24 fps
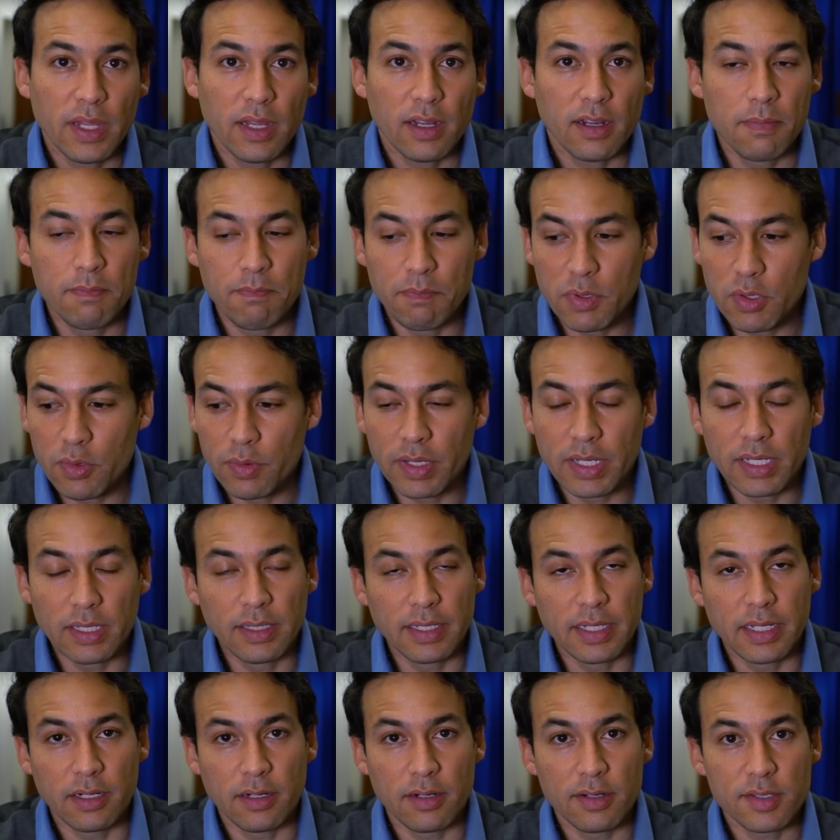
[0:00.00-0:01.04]
community
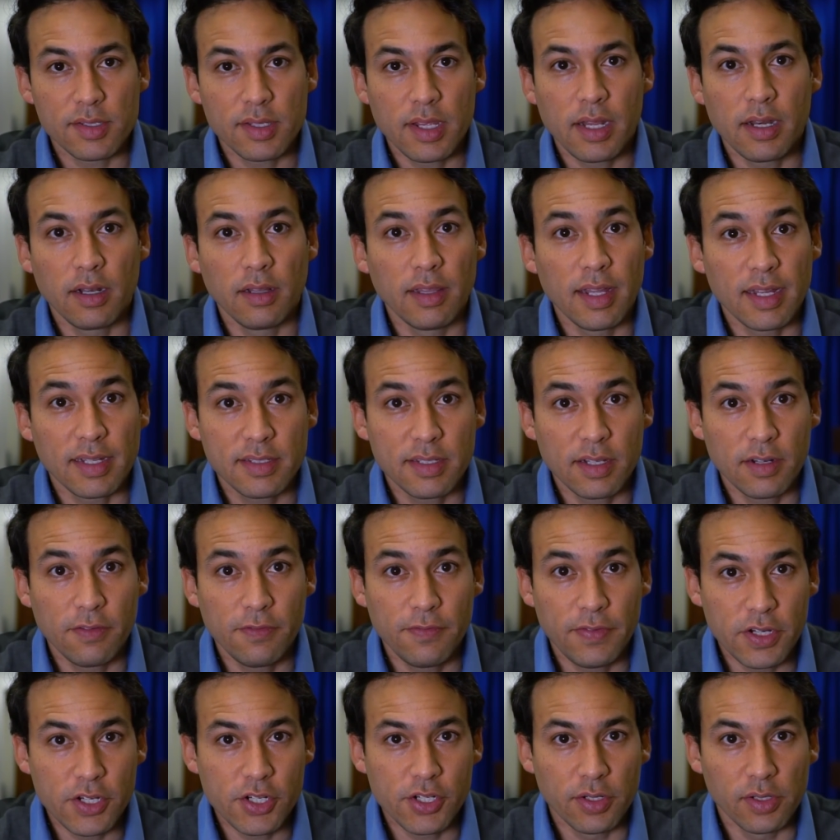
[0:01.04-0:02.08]
leaders and elected
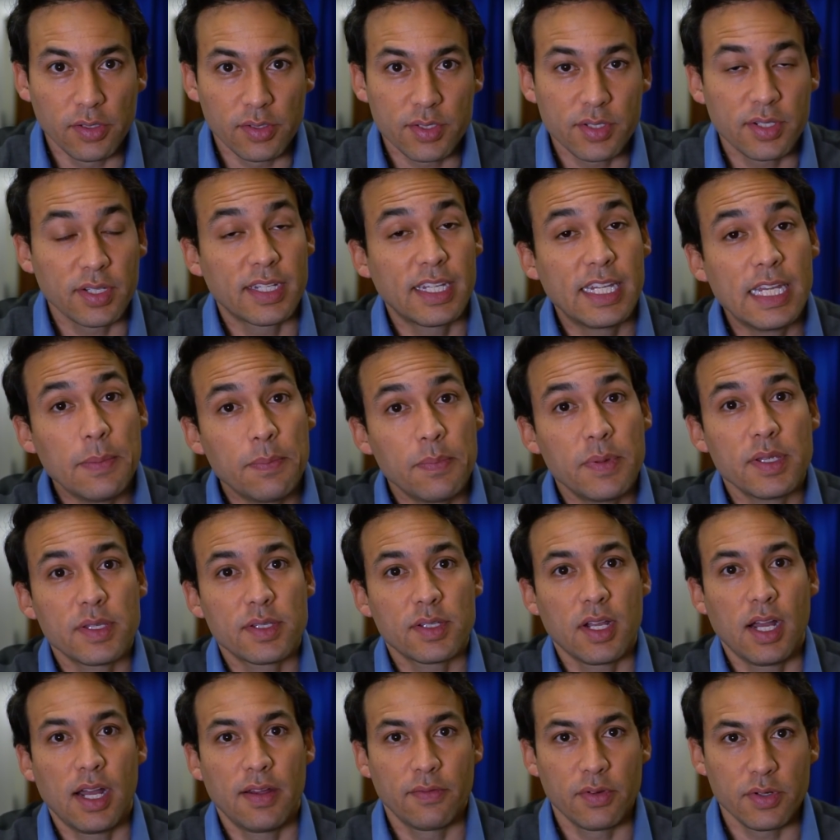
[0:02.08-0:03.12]
officials to keep this
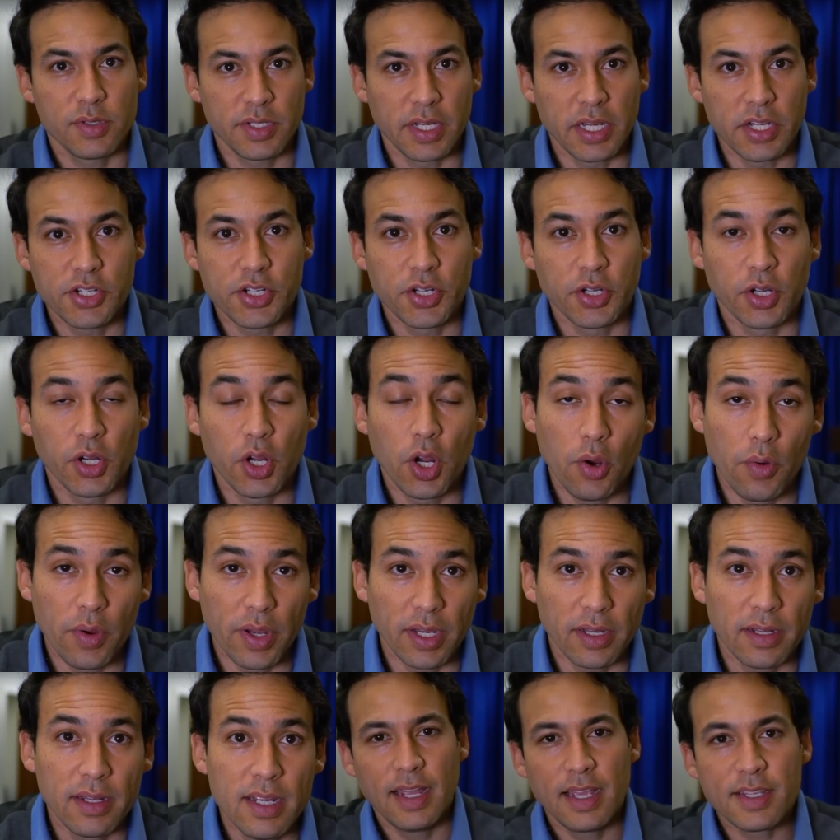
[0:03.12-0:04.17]
conversation going.